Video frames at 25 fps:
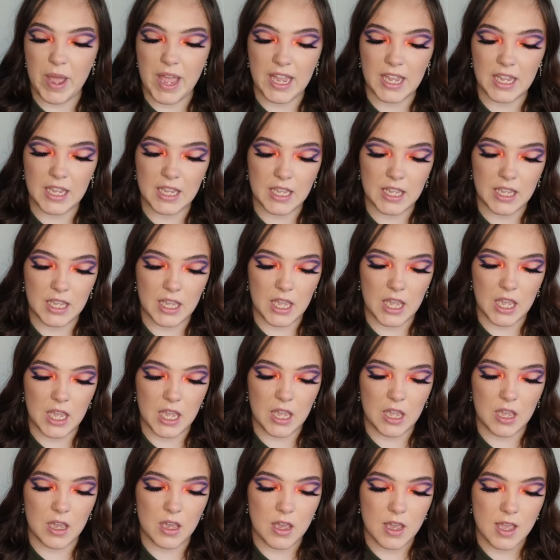
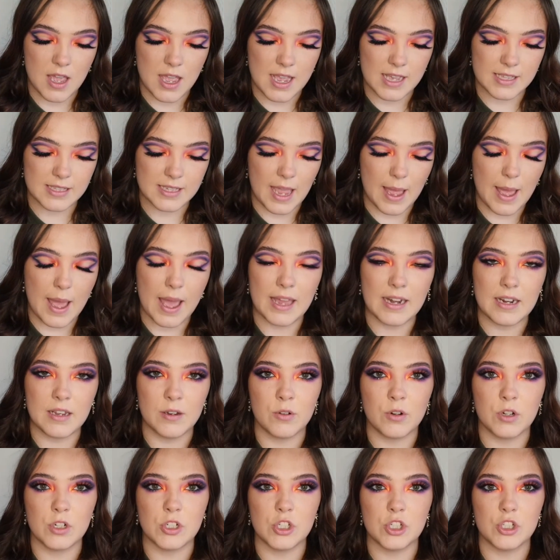pinky, it's got a hint of
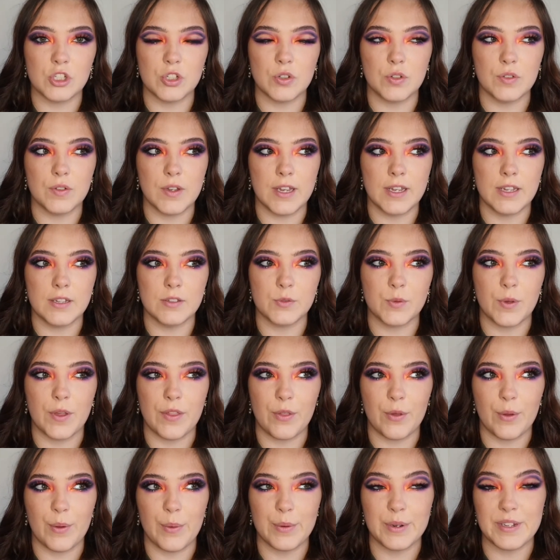orange to it, so I
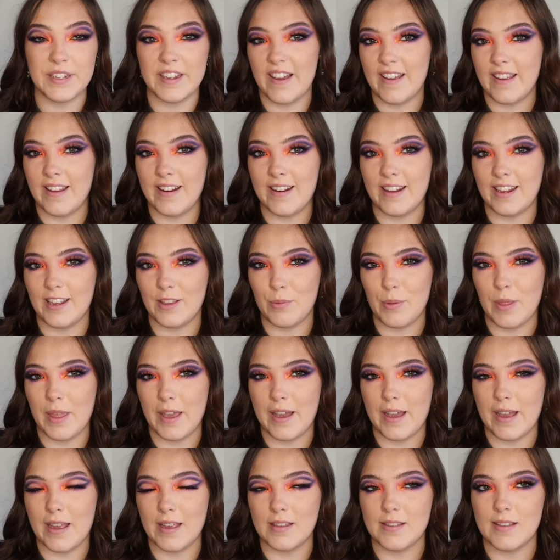thought it would tie in nice with the
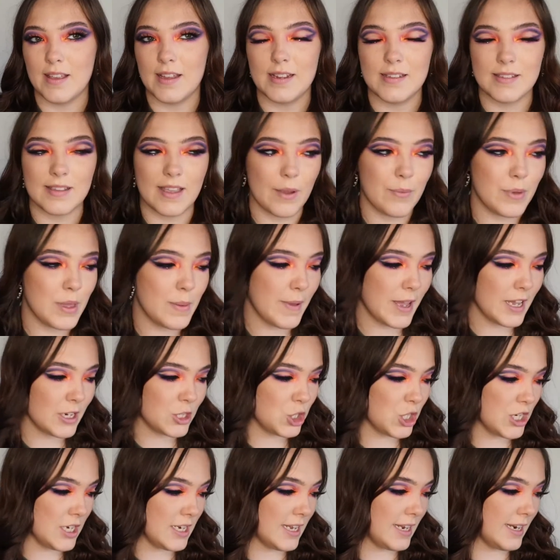eyes, and it's got a wee bit of
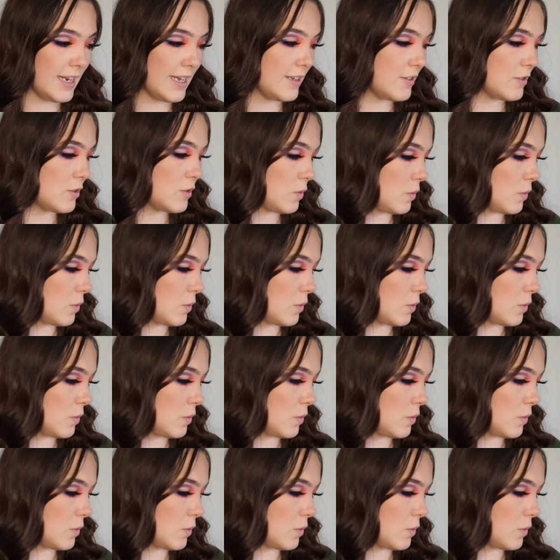sheen in it.